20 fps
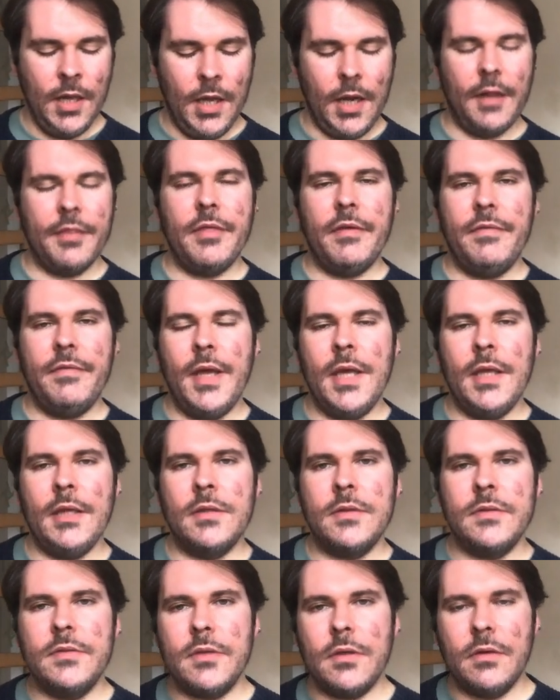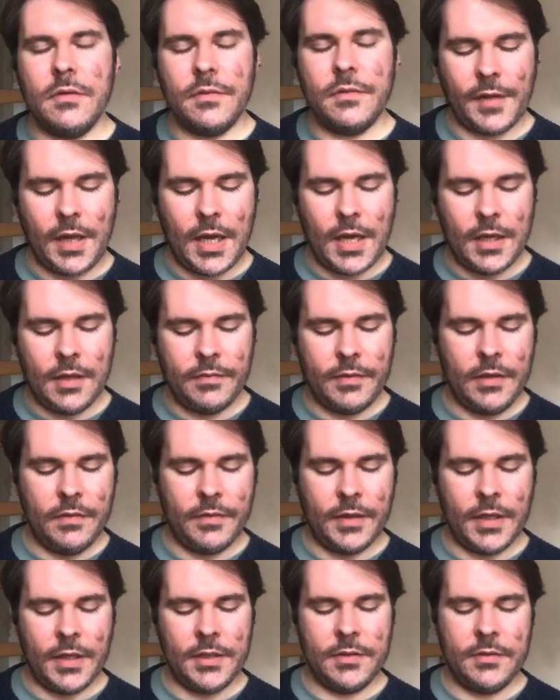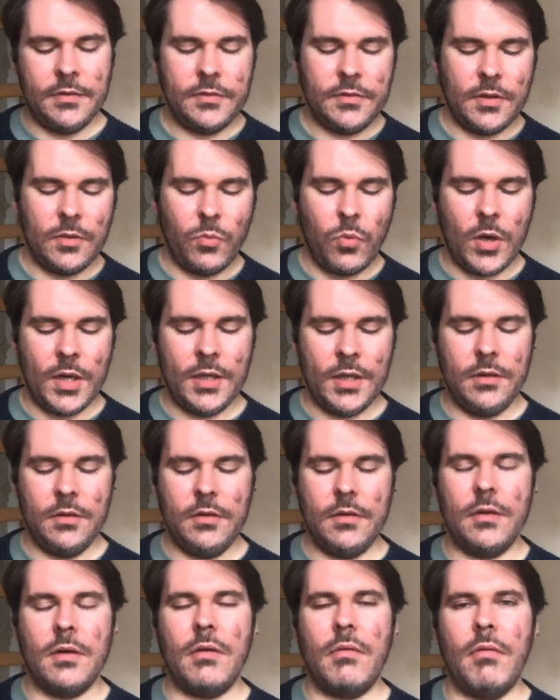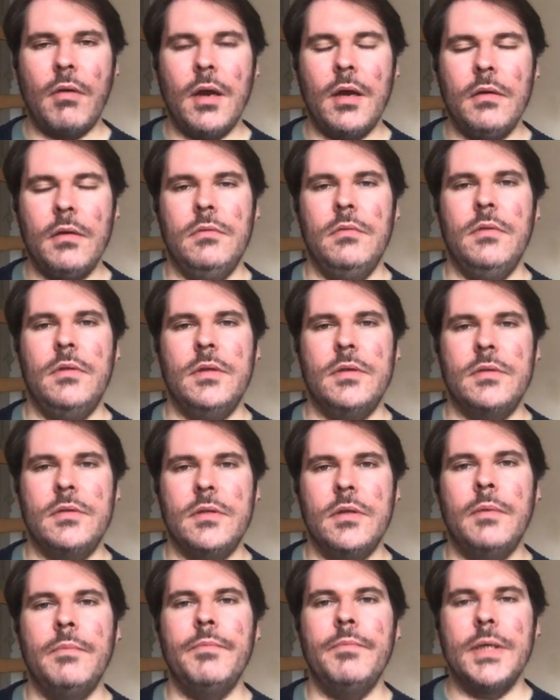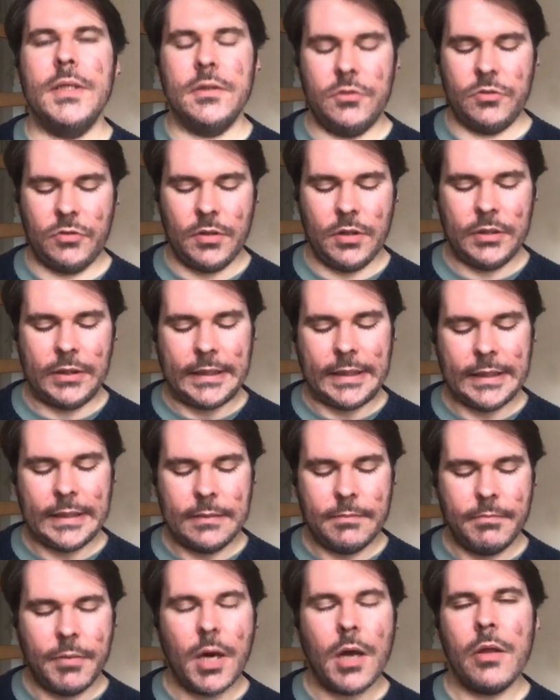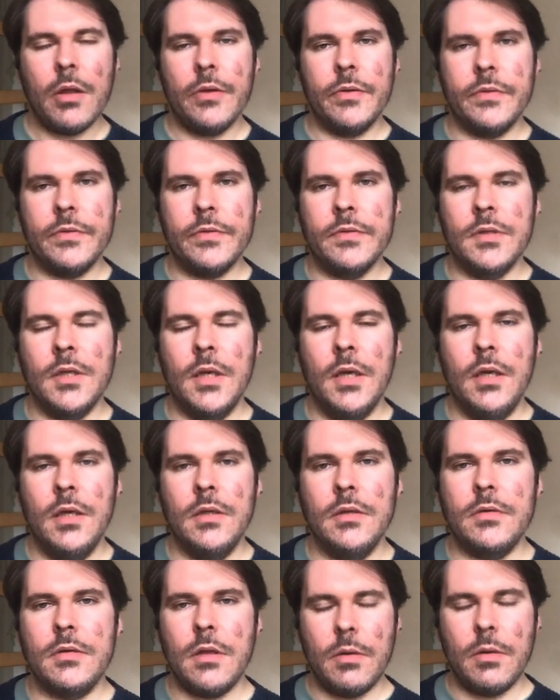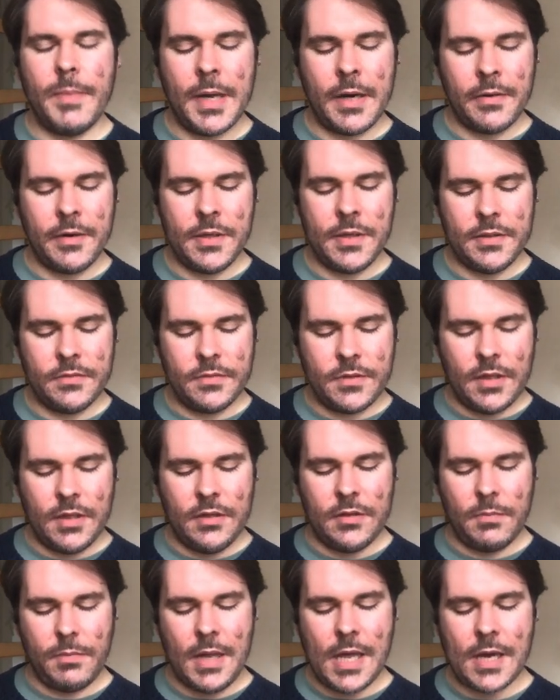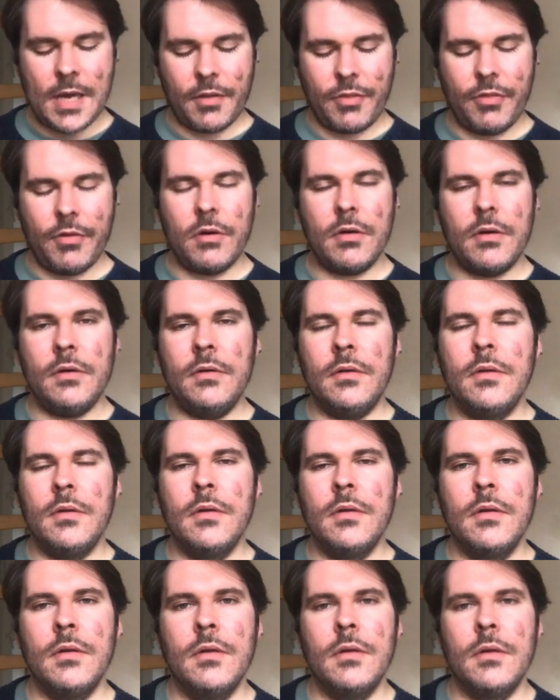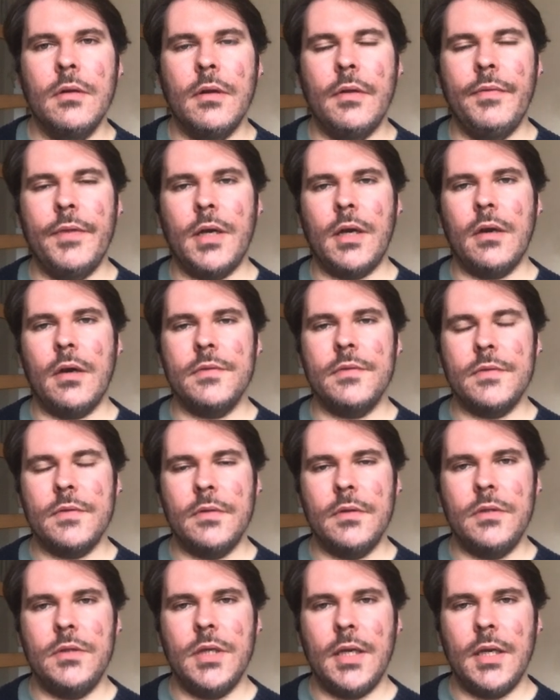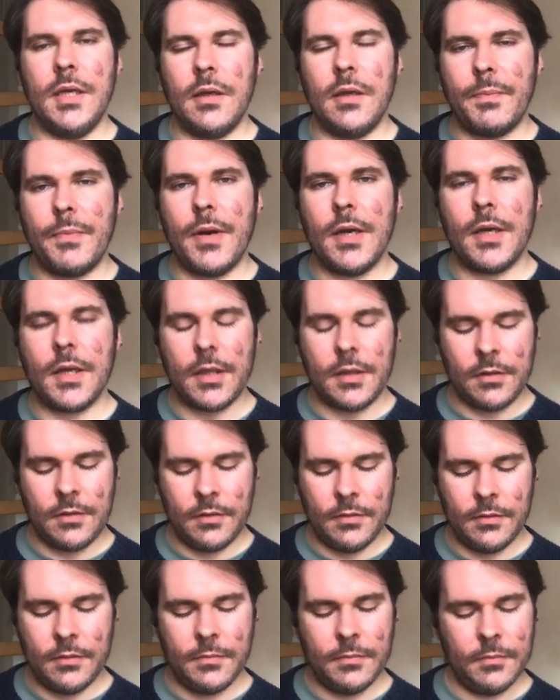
and the veins of ivy vines wind around the slumping trunk and boughs, slow berries in the blackthorn and the carcinogenic bracken.